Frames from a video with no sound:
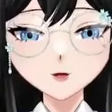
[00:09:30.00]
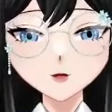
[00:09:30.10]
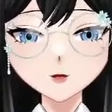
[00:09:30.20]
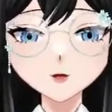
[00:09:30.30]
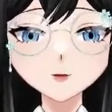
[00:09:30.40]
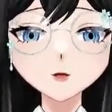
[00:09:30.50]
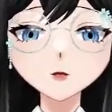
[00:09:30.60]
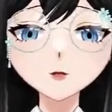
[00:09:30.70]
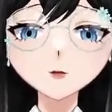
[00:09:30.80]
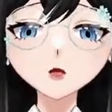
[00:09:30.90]
which would
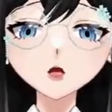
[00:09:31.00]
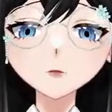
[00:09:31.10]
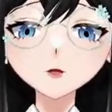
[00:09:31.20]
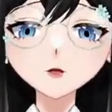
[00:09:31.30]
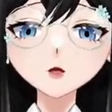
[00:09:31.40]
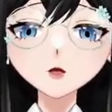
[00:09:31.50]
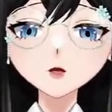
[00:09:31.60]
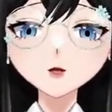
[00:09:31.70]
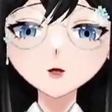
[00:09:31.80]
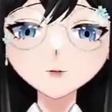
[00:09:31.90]
form
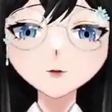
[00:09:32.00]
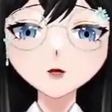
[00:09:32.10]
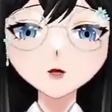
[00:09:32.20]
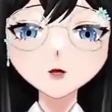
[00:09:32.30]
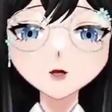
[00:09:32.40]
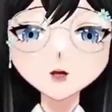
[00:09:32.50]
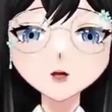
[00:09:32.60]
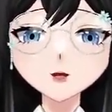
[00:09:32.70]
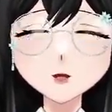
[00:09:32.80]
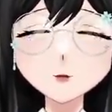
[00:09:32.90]
nucleosomes that's
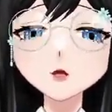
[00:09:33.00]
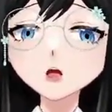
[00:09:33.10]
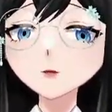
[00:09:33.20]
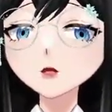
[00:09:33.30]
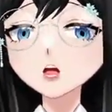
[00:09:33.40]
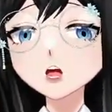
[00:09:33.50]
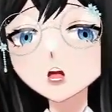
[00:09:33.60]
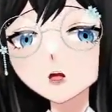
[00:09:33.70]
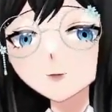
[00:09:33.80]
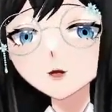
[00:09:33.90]
around
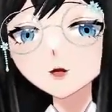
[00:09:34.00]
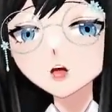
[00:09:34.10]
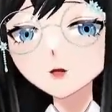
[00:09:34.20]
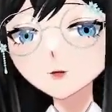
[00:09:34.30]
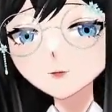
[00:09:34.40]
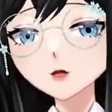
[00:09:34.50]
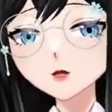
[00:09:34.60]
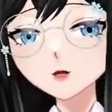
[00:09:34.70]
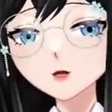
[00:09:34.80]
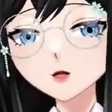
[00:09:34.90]
11
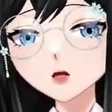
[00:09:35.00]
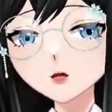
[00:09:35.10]
nanometers thick.